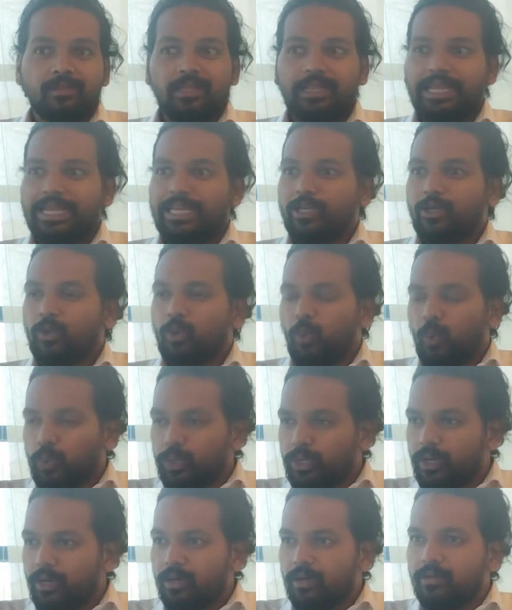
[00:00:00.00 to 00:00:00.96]
like
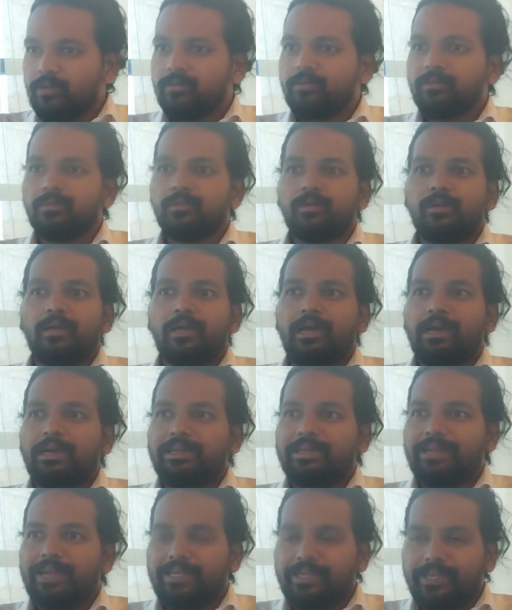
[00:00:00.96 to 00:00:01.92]
Quora,
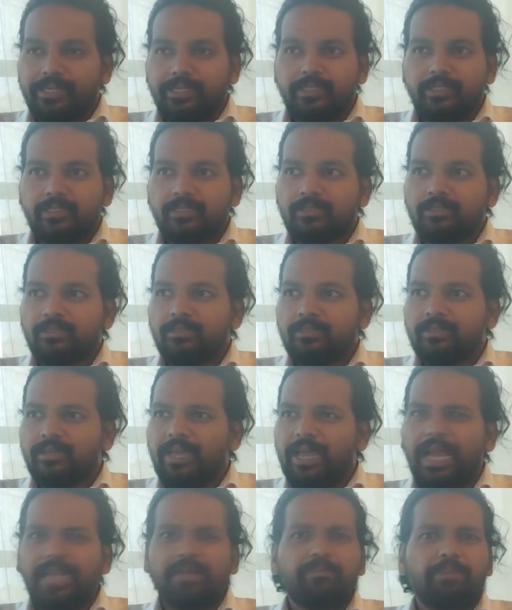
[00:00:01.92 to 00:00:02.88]
Reddit,
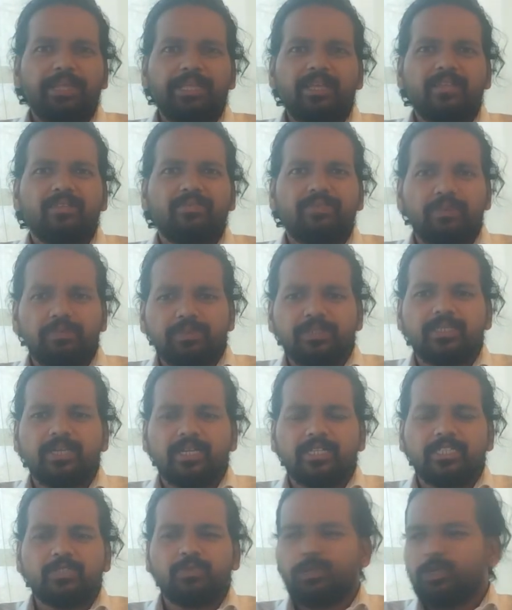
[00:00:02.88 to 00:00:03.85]
and many other
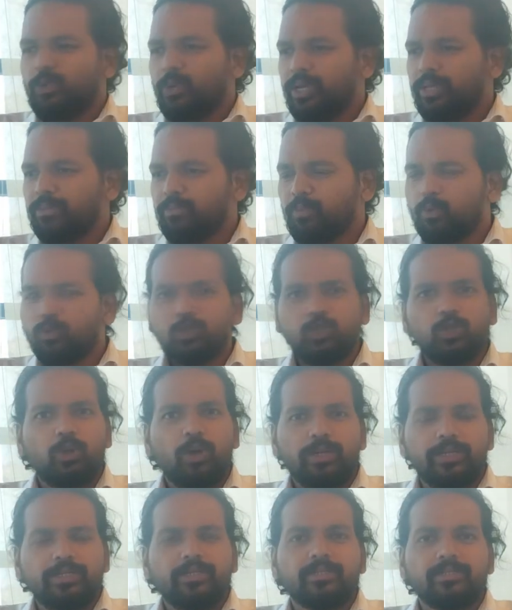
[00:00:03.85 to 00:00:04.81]
websites where you can post your
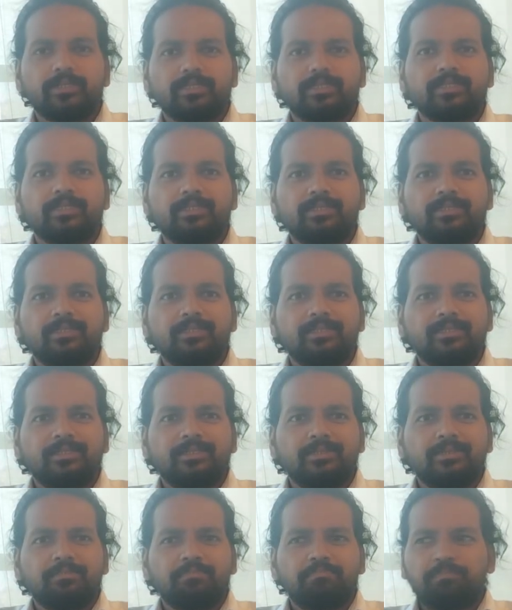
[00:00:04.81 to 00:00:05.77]
articles.
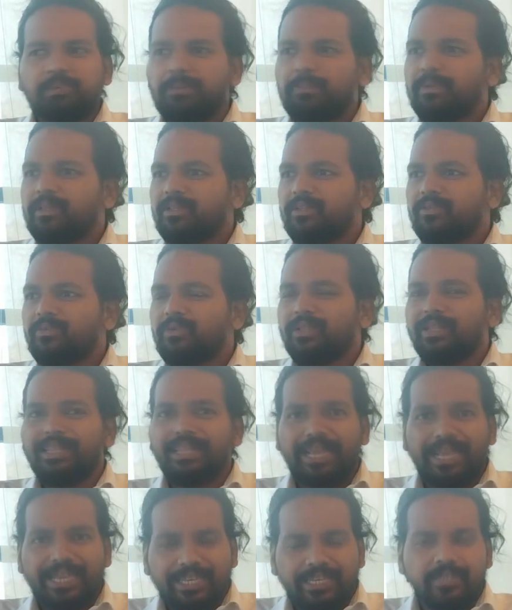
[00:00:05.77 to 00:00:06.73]
People will
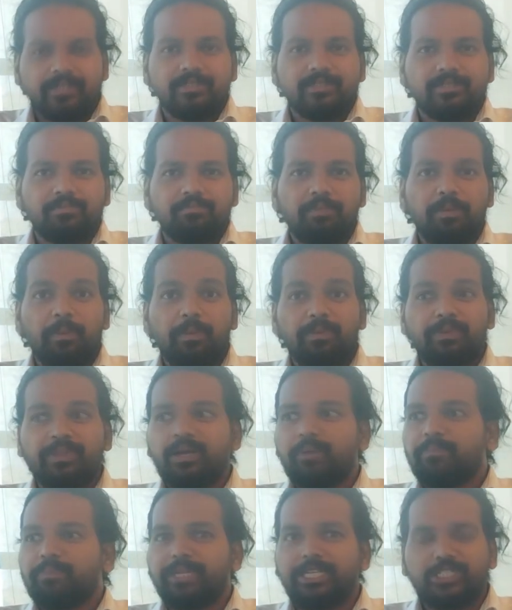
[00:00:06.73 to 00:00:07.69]
like it, people will
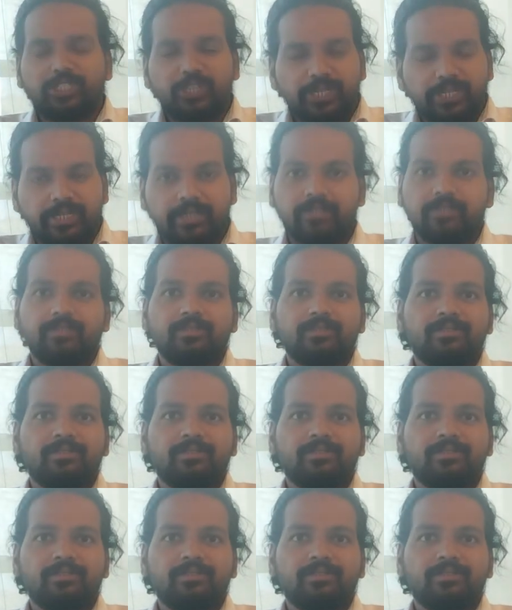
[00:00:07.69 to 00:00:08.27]
appreciate it